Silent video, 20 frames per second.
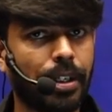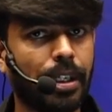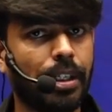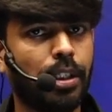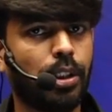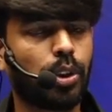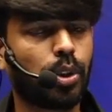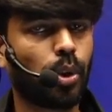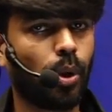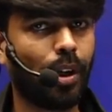
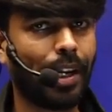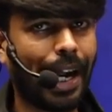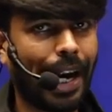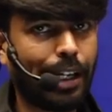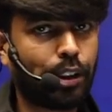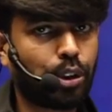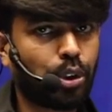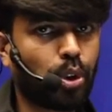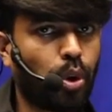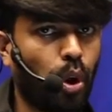So
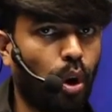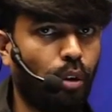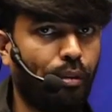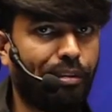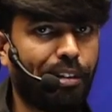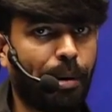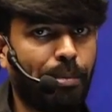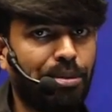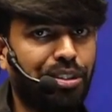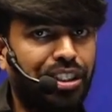let's go
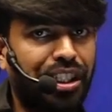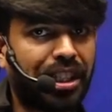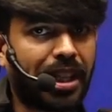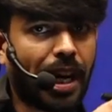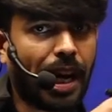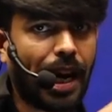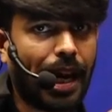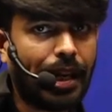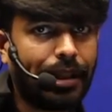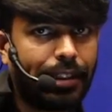from
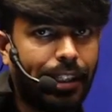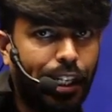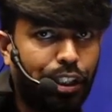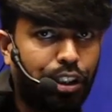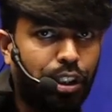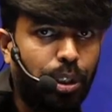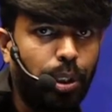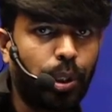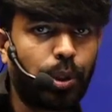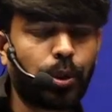
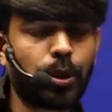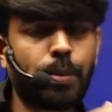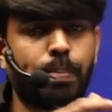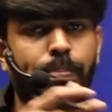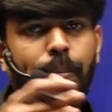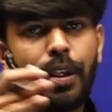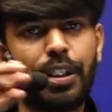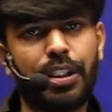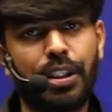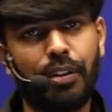generalization to
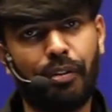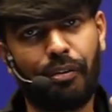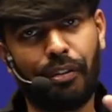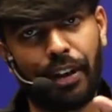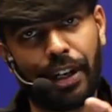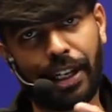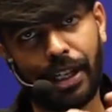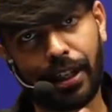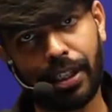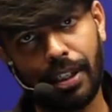specific
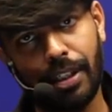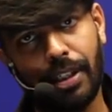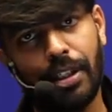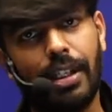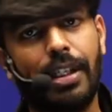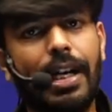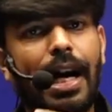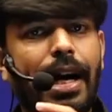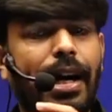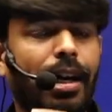
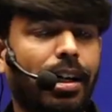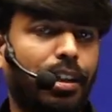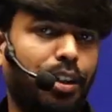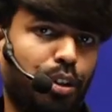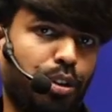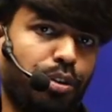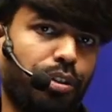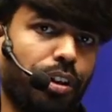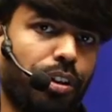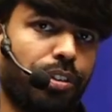
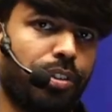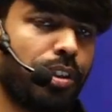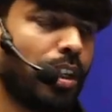characteristics.